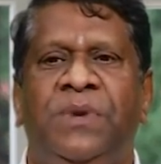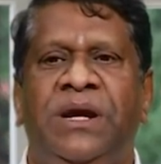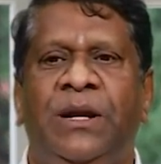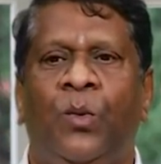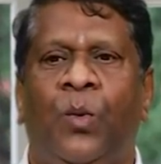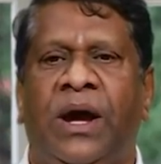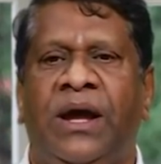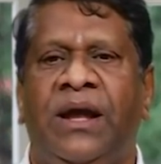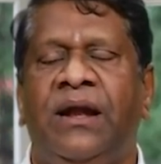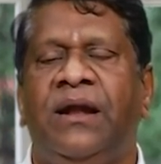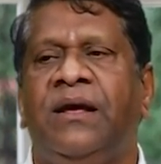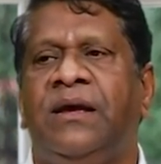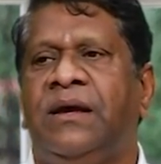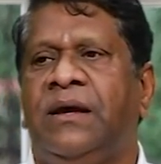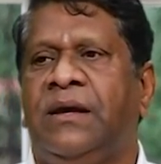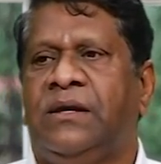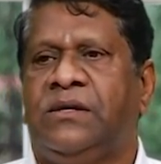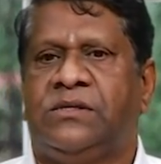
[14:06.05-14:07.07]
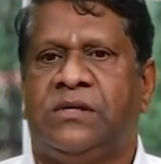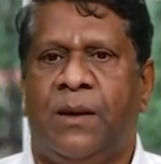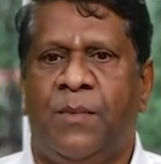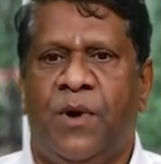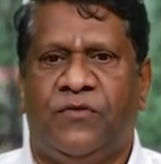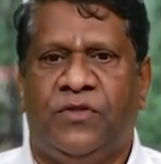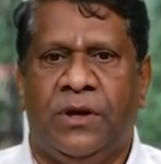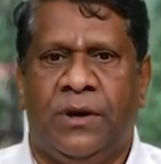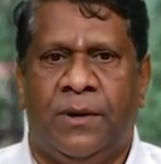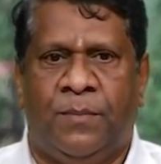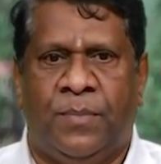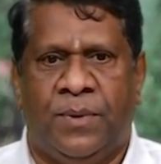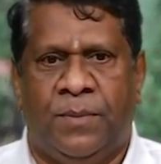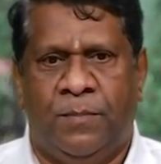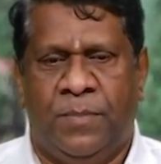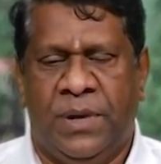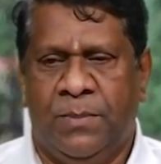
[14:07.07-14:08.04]
Meanwhile, some of the
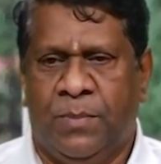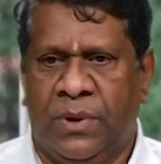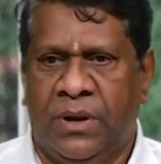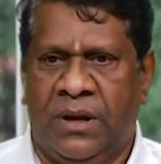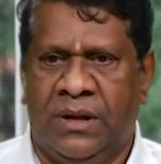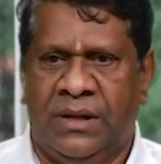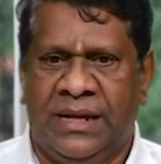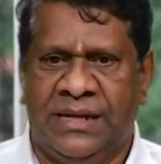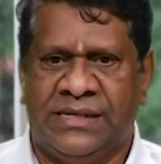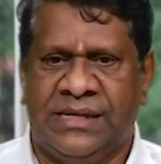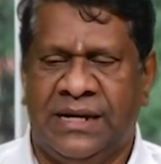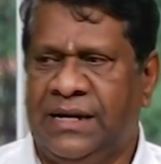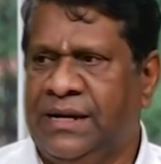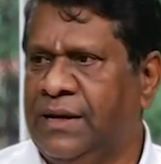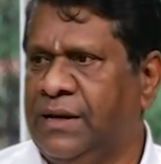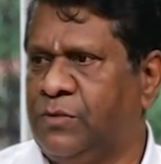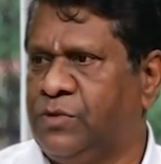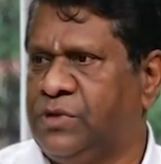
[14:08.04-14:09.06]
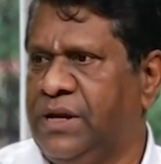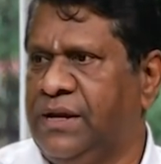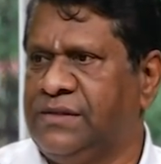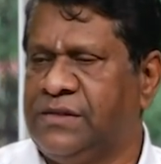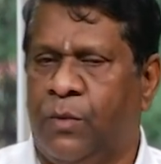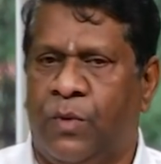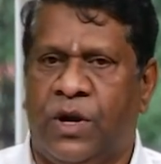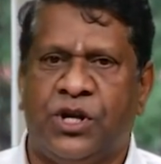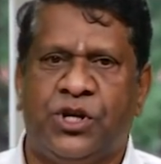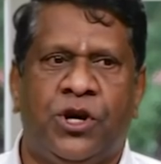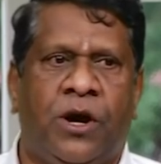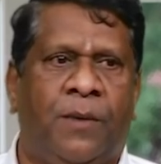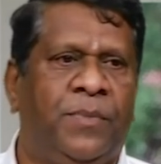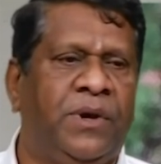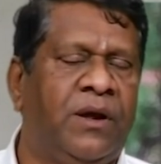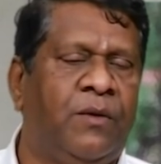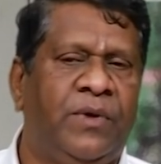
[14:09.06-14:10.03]
people, they said there is a
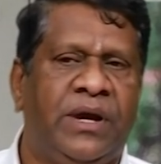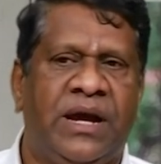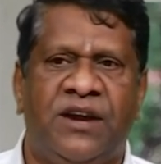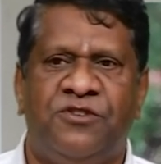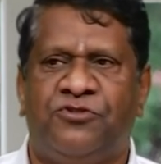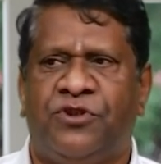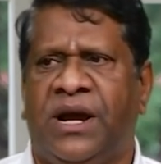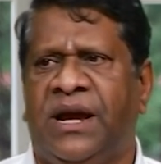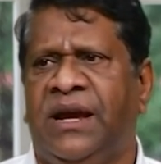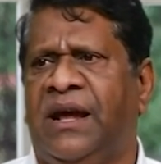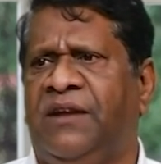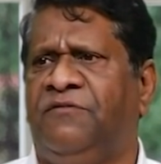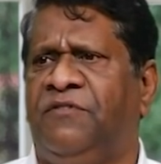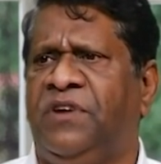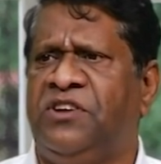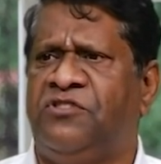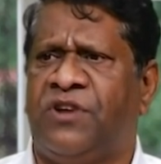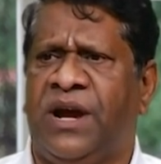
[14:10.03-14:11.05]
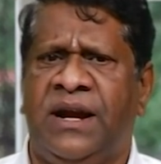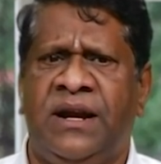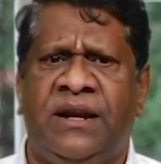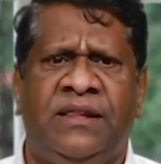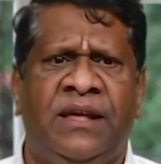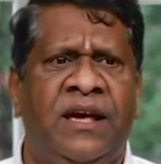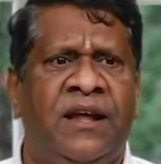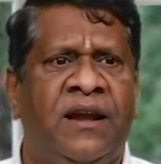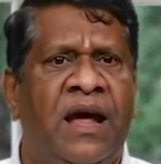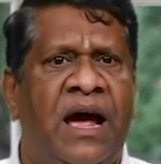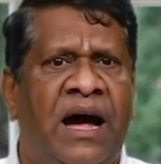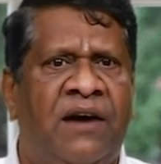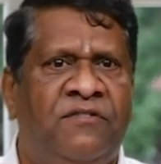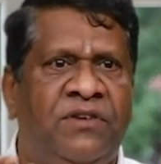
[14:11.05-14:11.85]
workshop here, we can try, and we tried there.